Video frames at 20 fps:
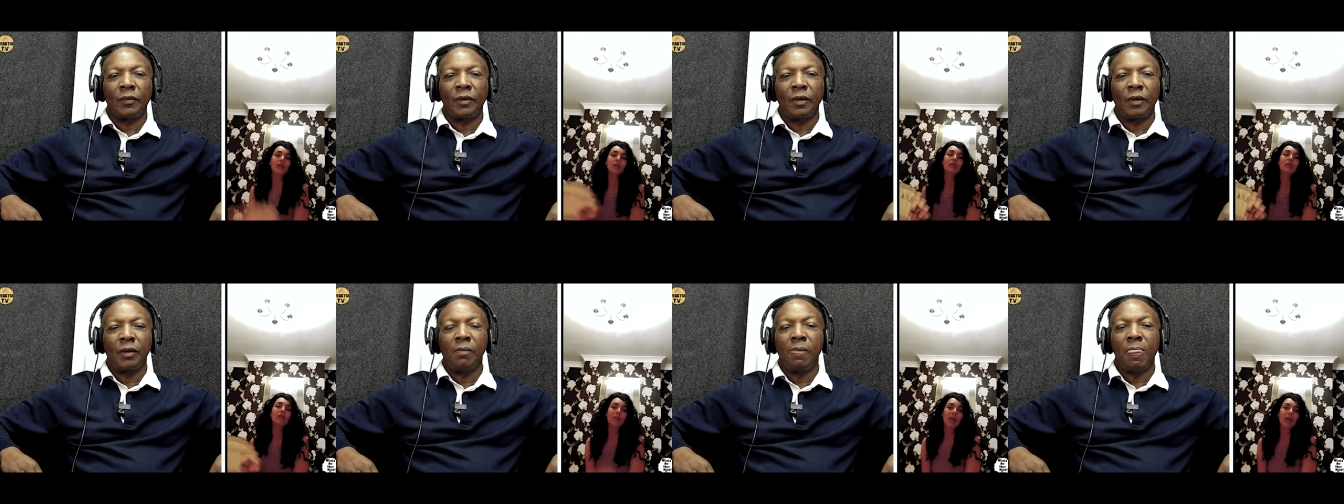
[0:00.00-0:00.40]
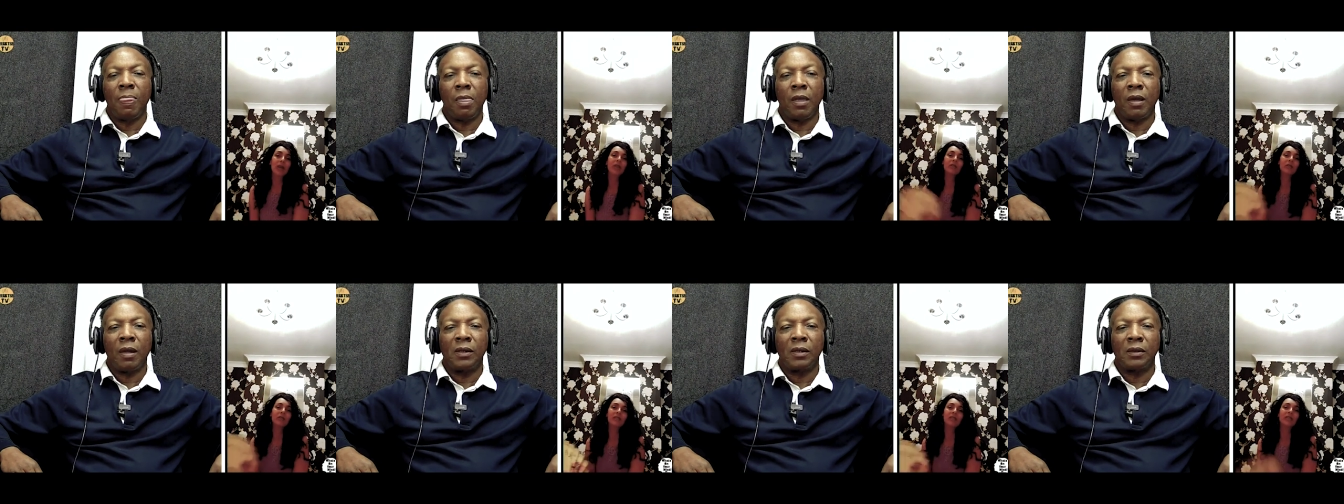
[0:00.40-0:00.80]
Just right.
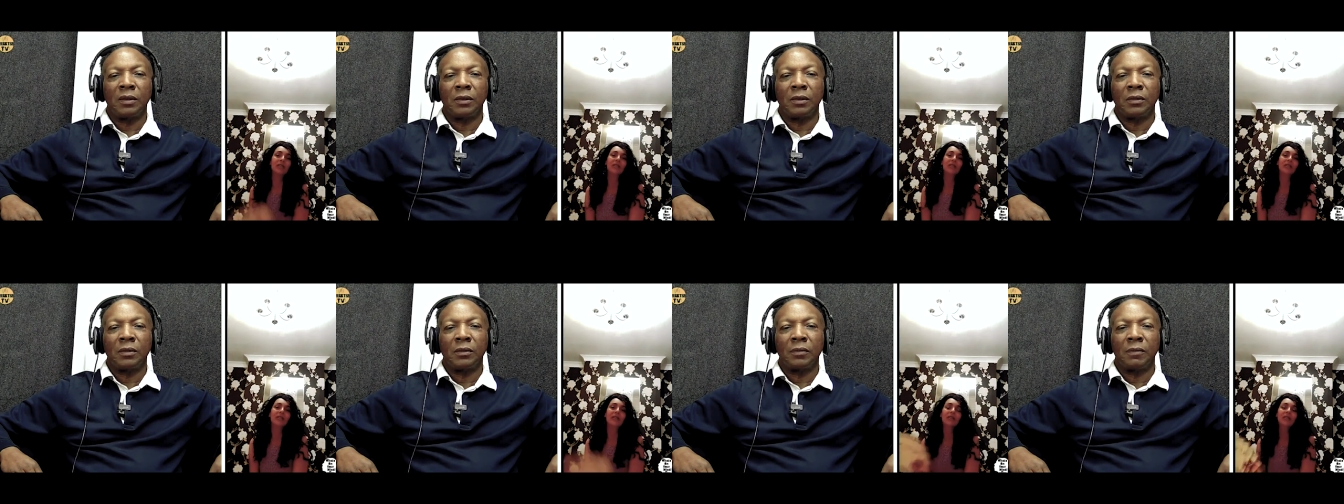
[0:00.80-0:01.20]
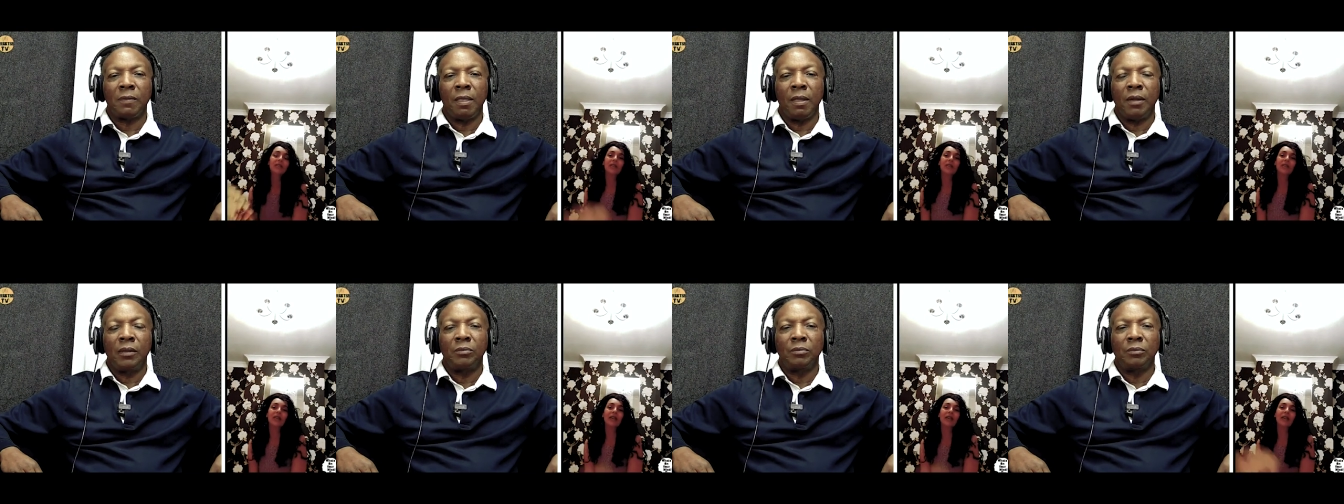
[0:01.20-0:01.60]
melody
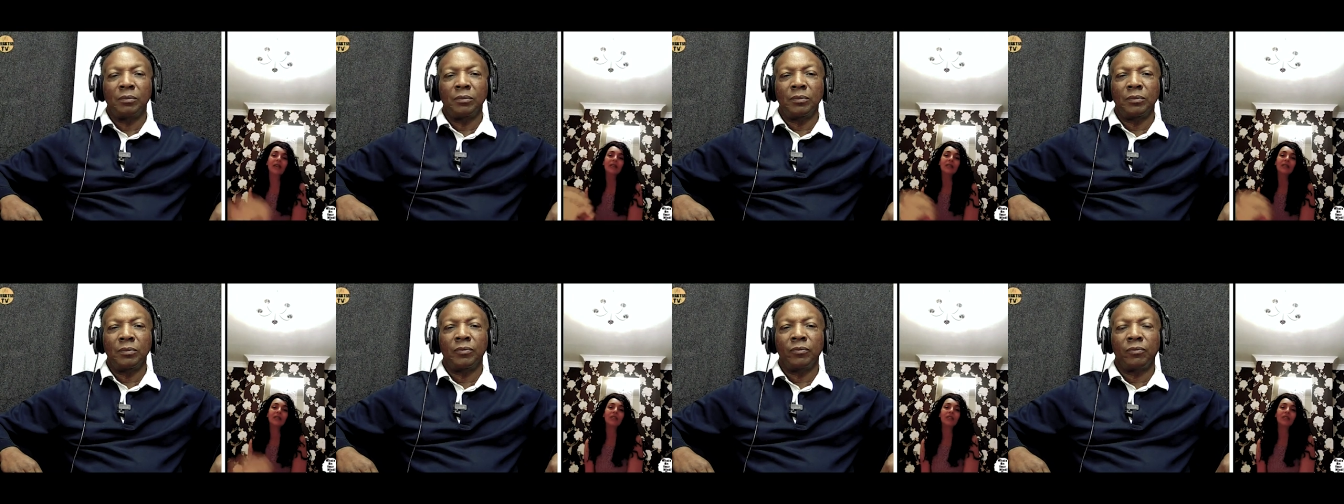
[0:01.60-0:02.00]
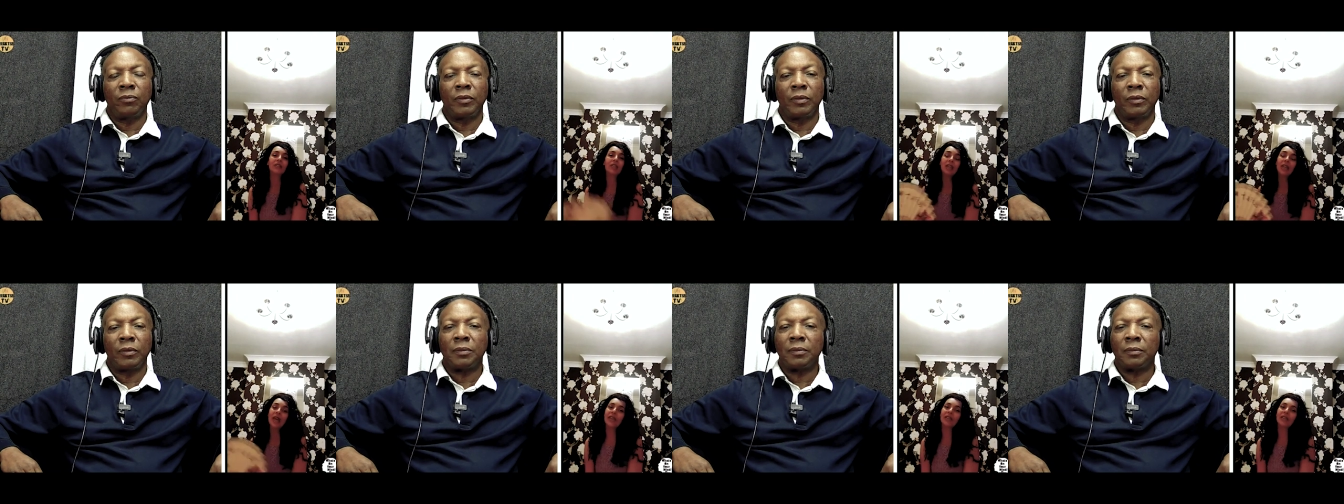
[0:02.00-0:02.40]

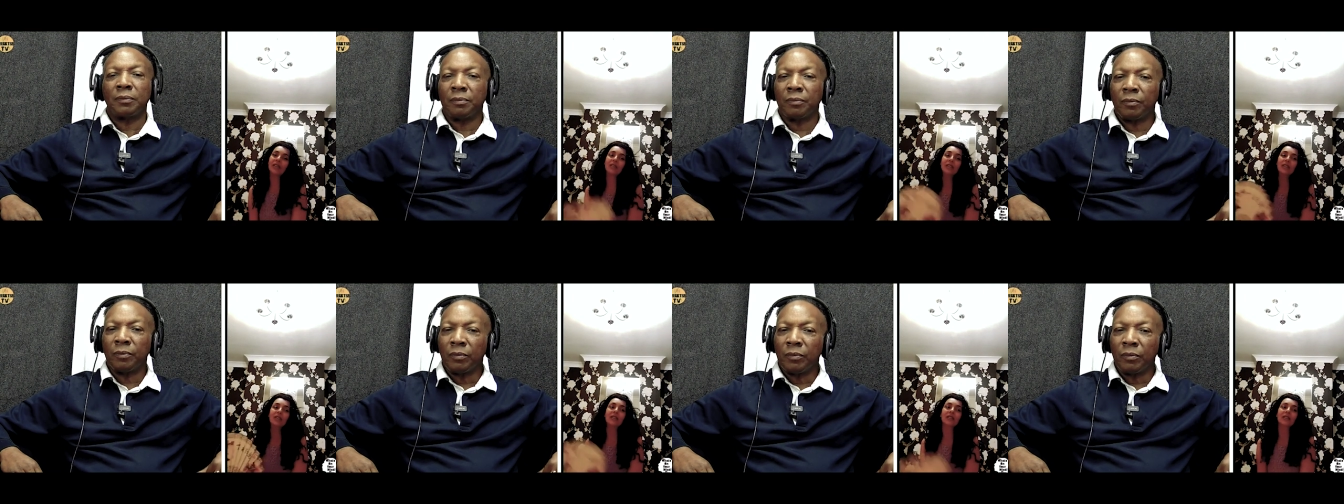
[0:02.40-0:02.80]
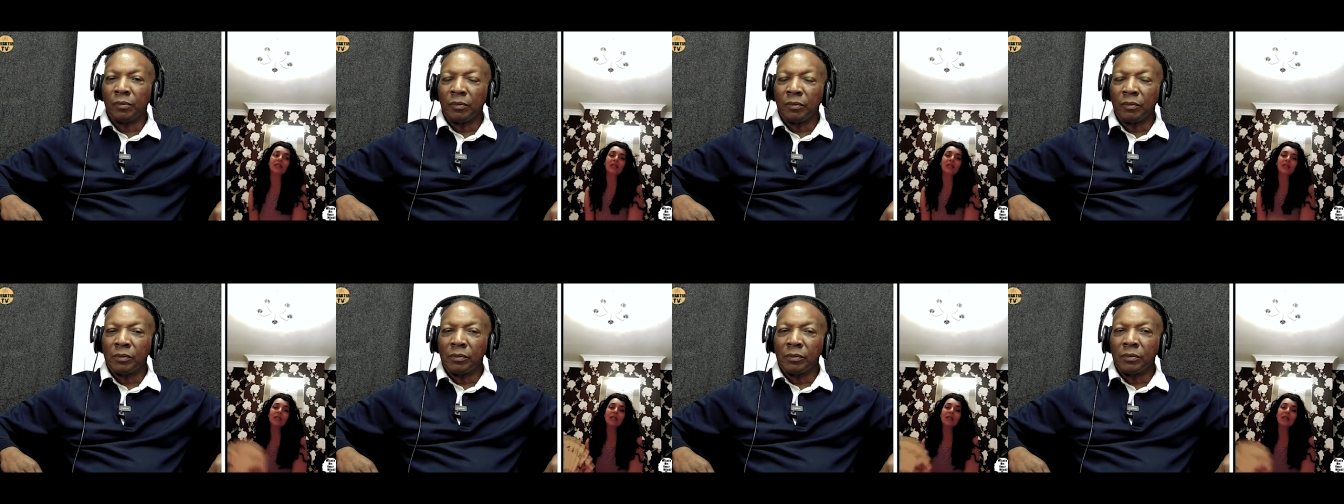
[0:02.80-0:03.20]
and she liked
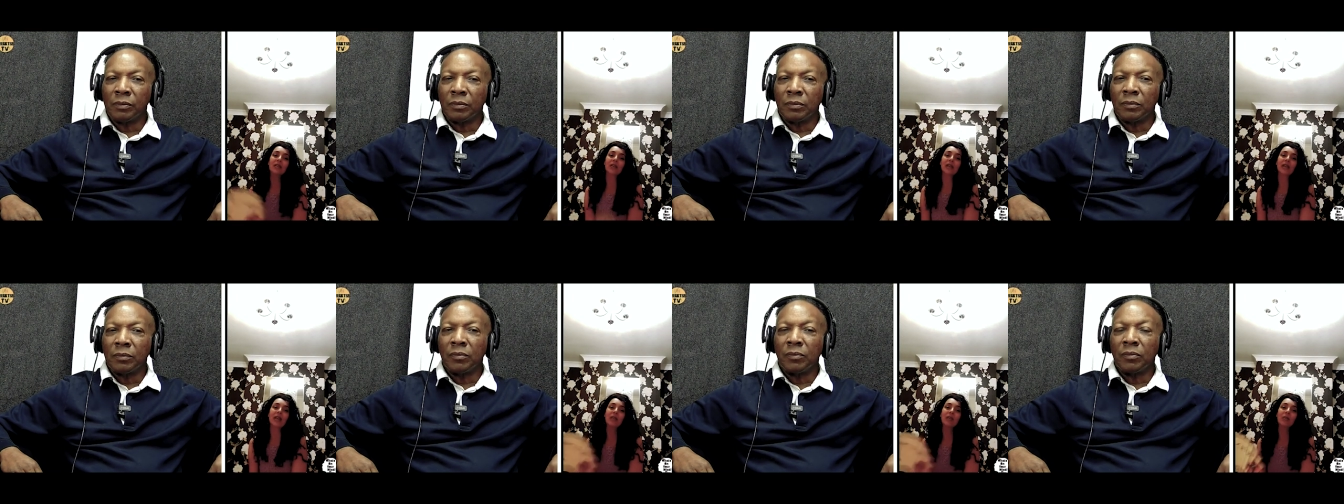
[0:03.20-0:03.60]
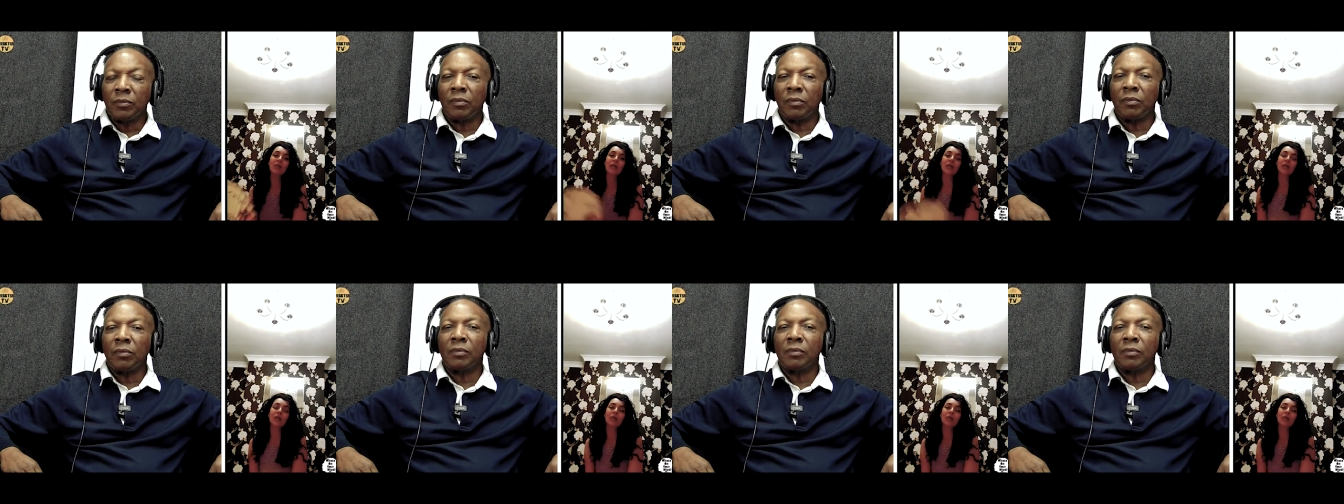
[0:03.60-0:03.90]
it and i said okay